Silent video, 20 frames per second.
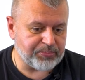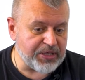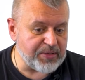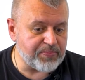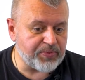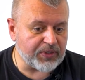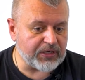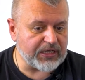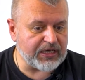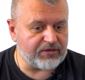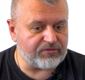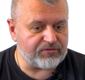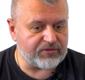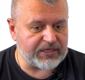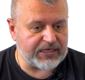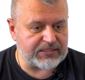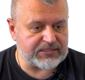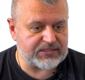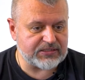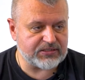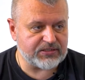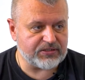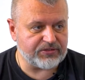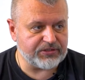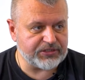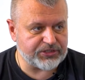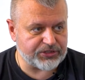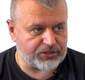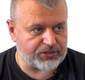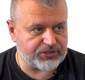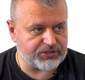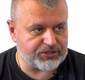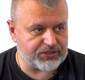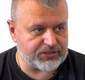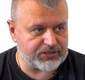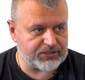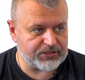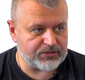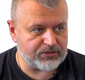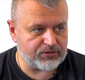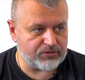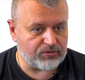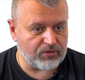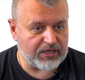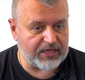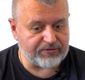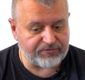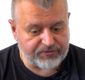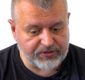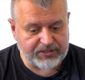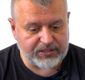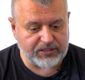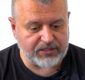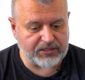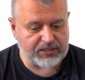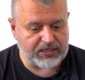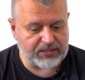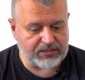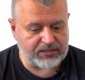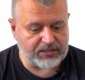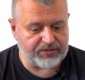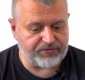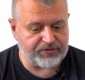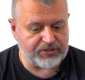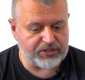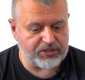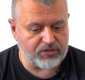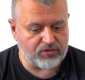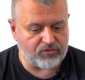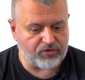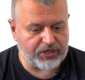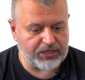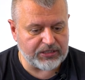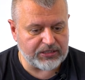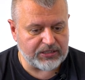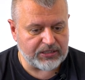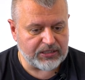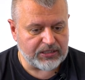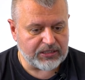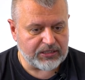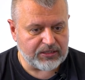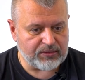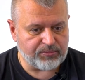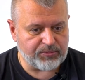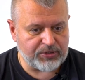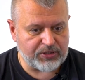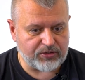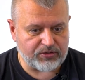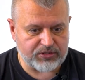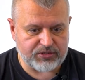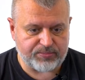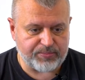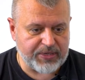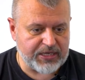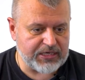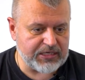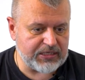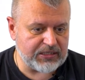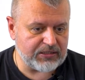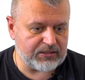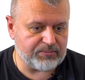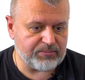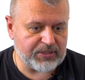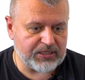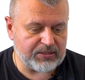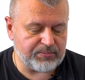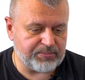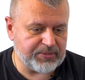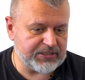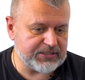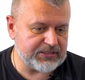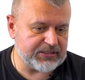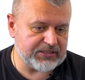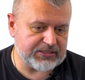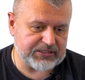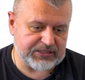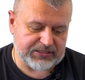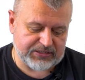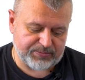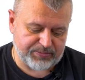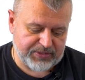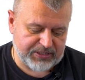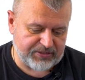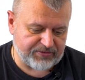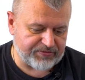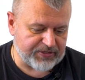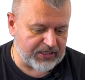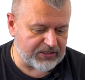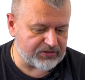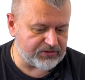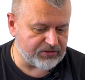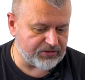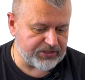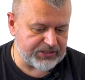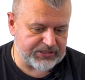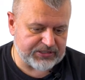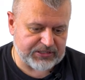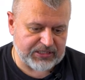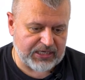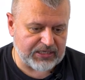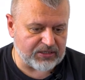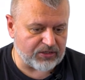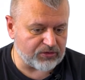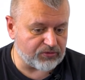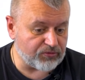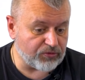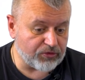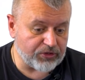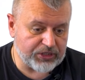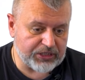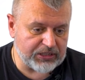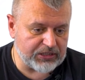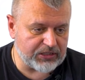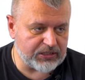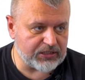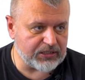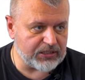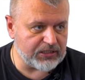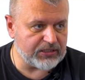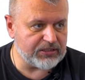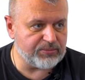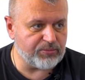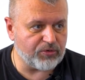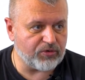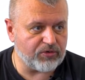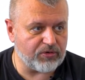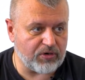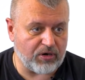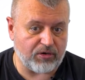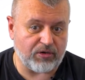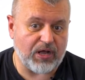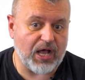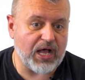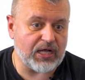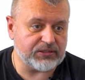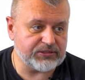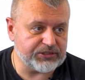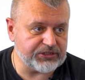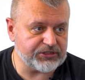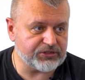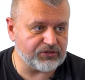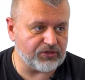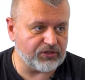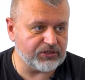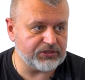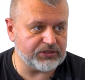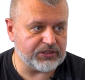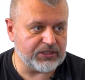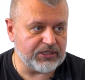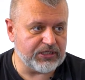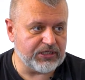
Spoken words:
People have less resources who left there and live in Ukraine, because many businesses, many factories are not working anymore or are destroyed.